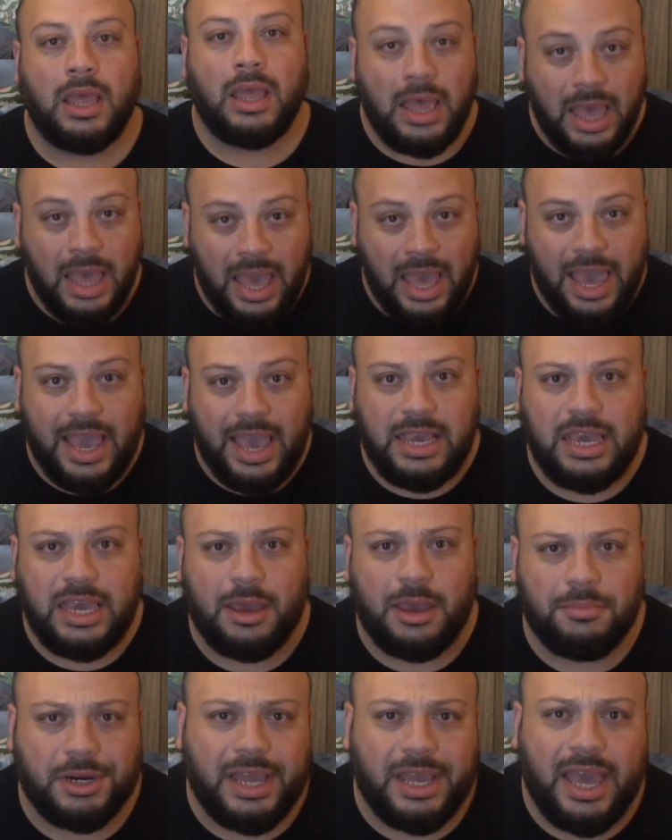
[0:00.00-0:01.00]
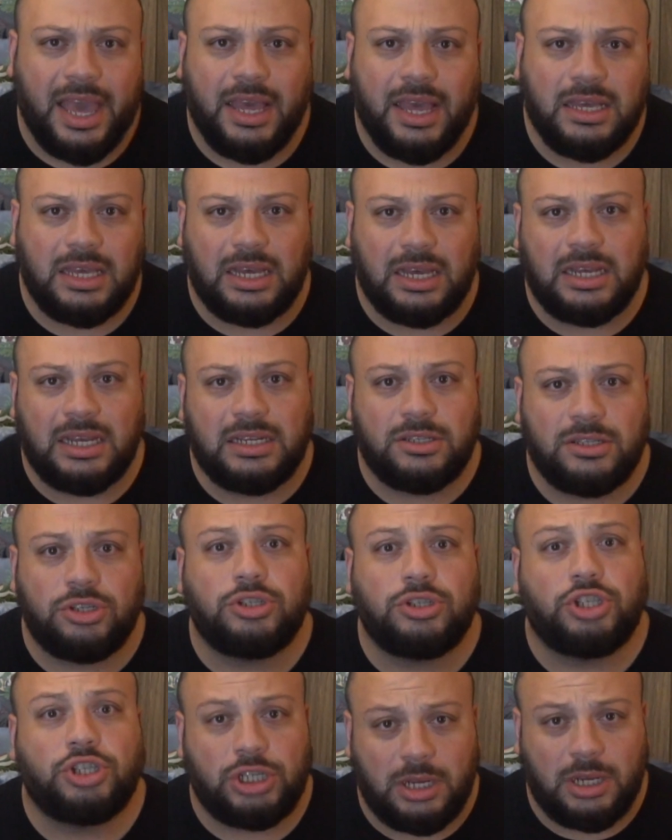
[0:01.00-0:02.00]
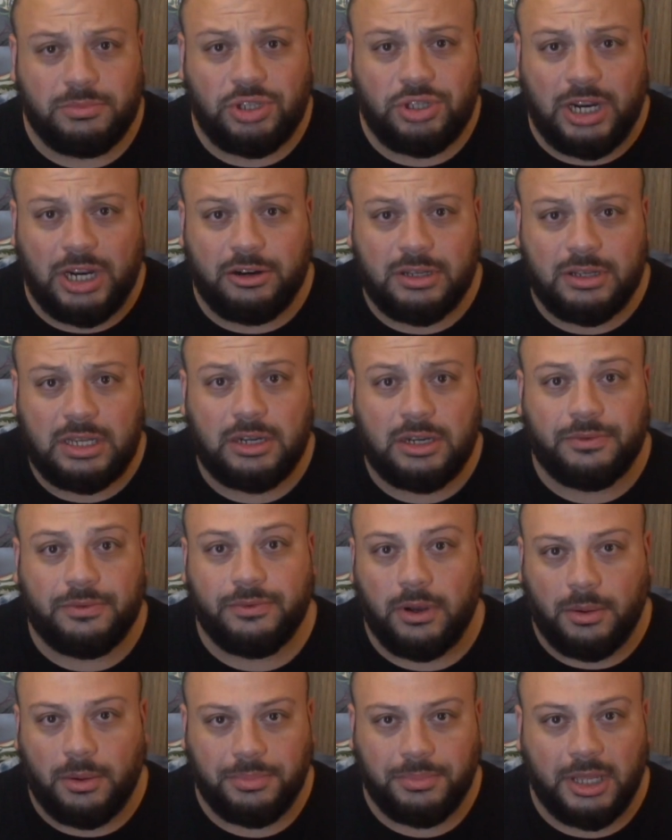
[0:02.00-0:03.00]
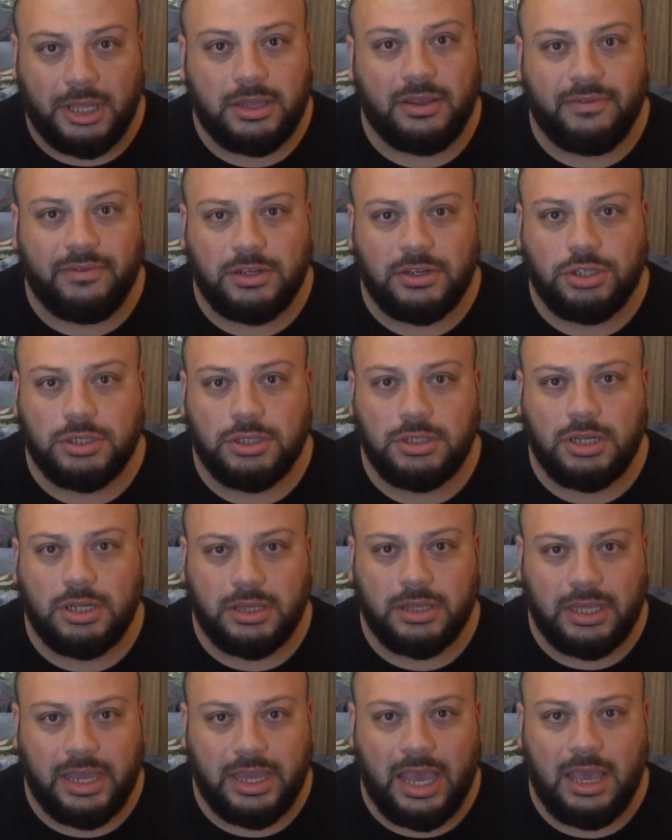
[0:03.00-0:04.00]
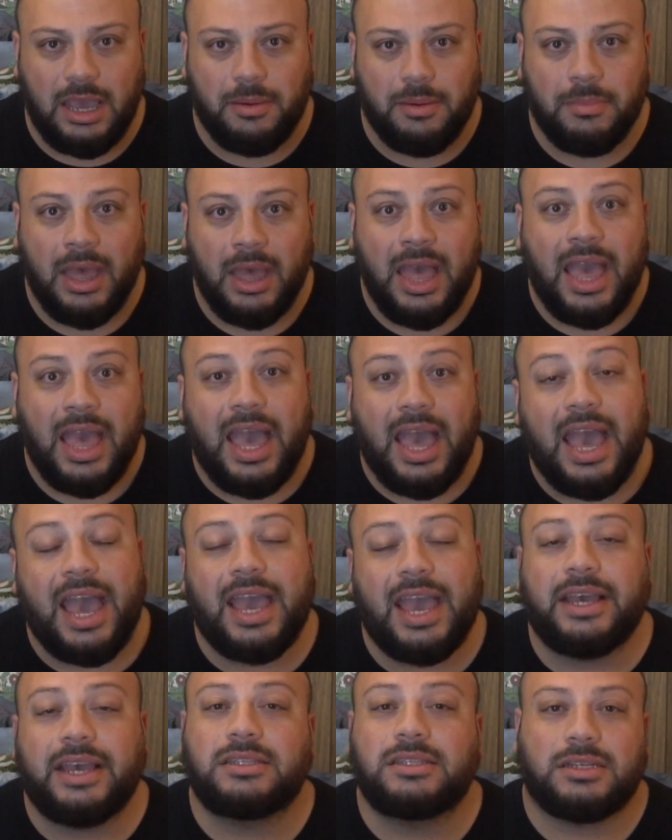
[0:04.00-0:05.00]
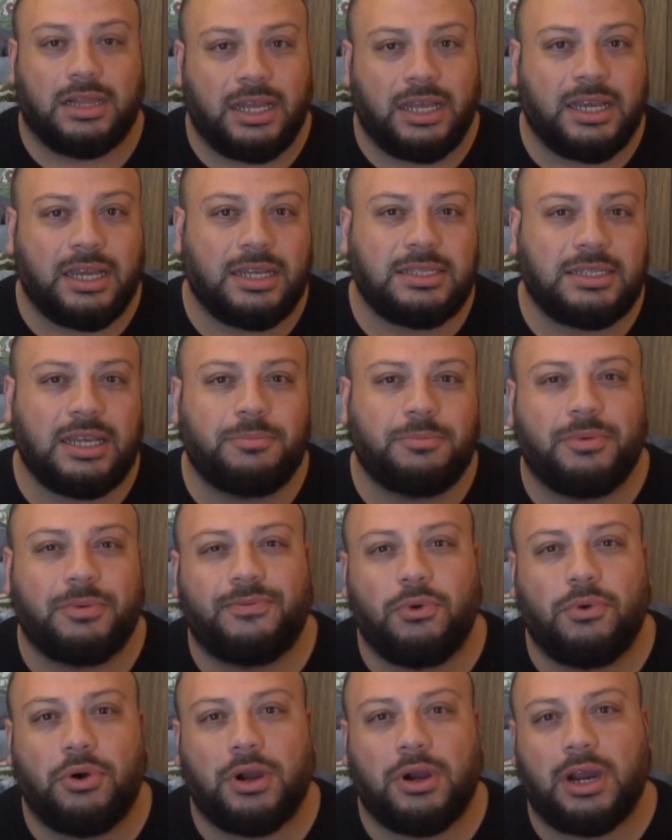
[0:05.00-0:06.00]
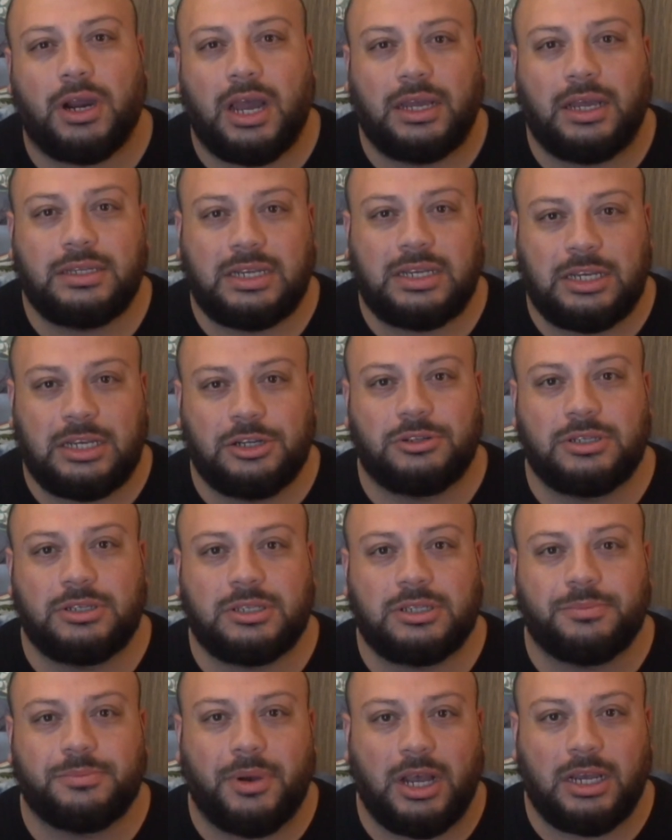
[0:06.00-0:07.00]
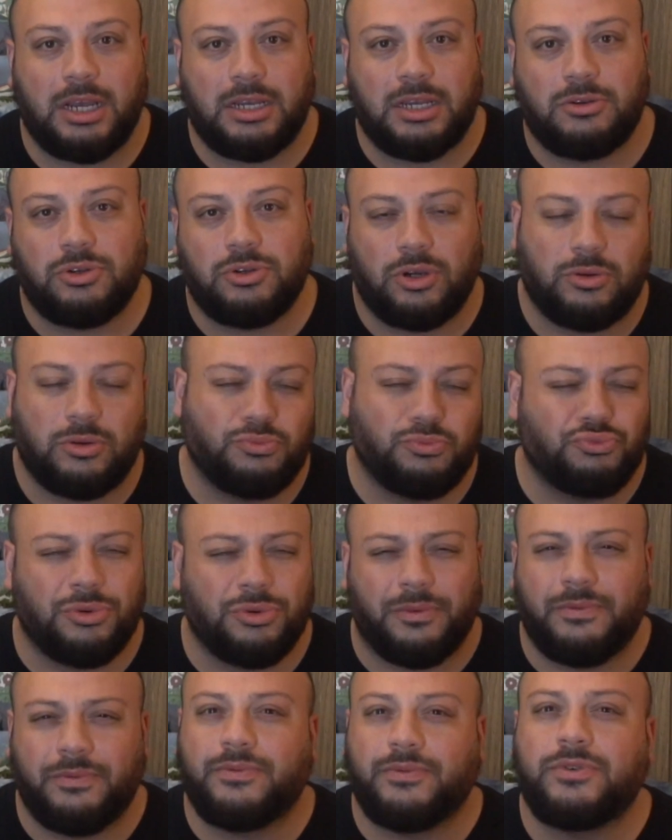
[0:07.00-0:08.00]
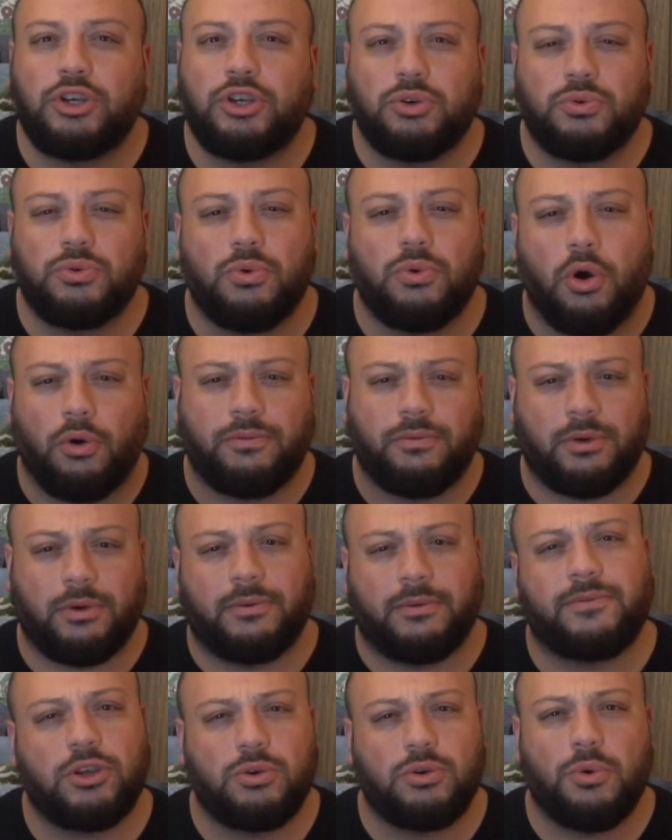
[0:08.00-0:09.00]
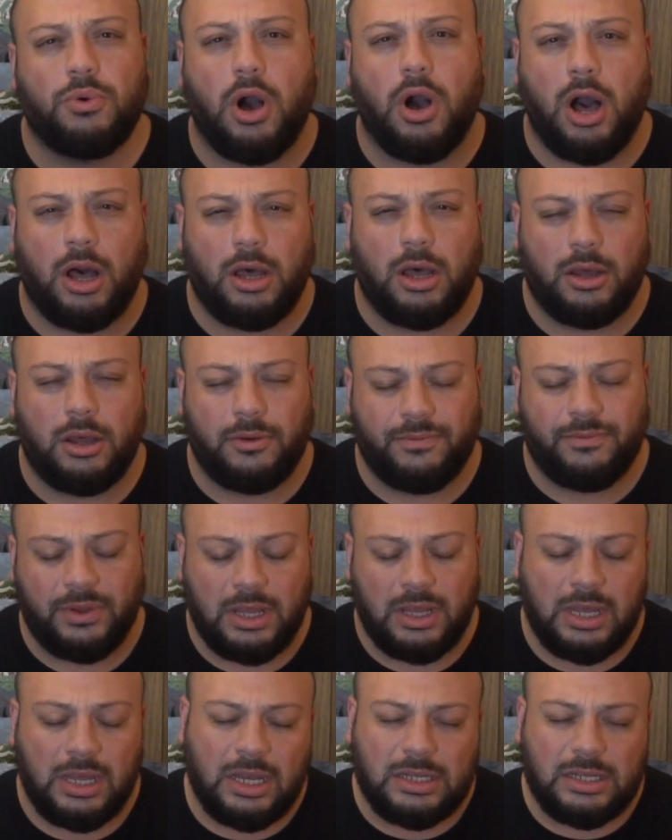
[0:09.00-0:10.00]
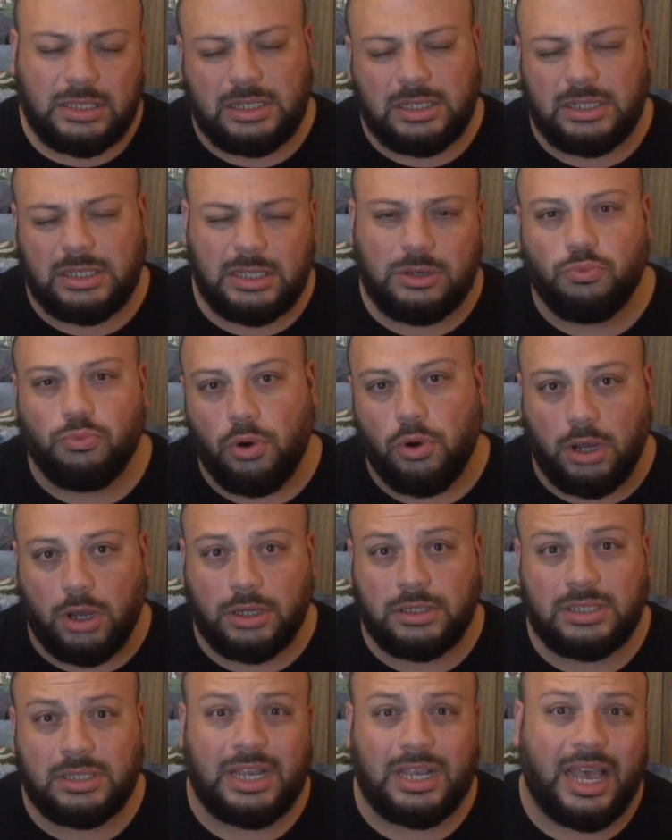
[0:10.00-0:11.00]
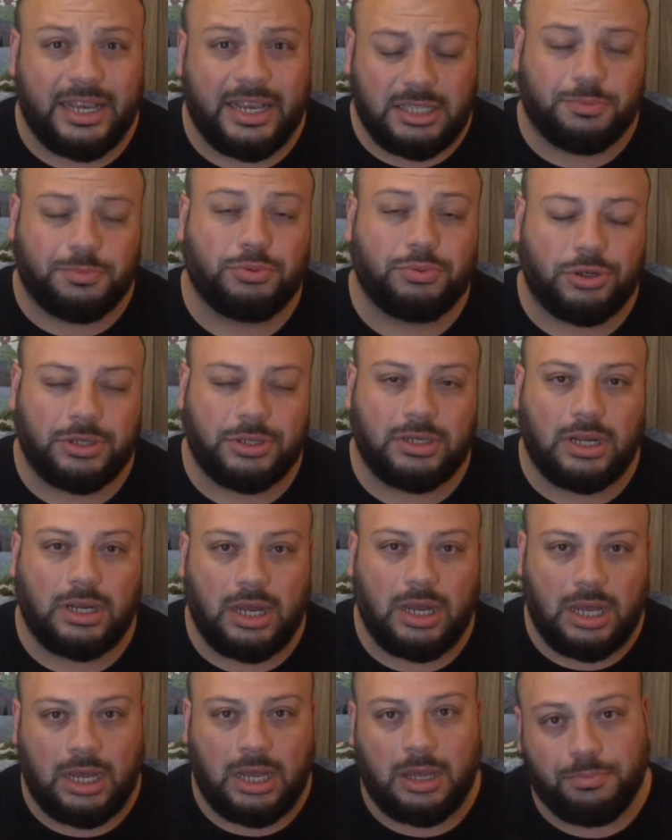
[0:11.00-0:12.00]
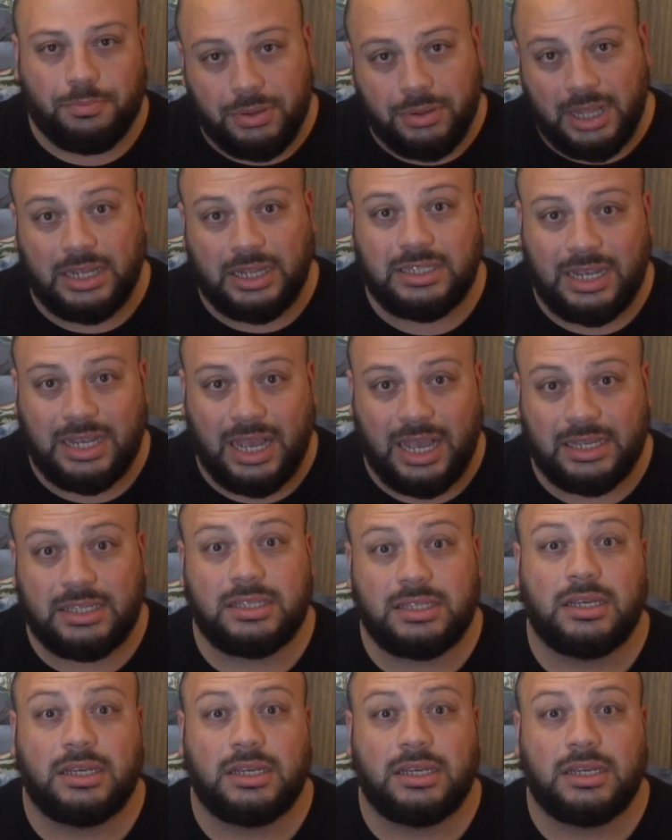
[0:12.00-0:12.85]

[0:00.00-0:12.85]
Hey Gamer Gang, it's GM Jared here from Nothing Ventured, Nothing Game. And like I said before, here is my overview of D&D 1's expert playtest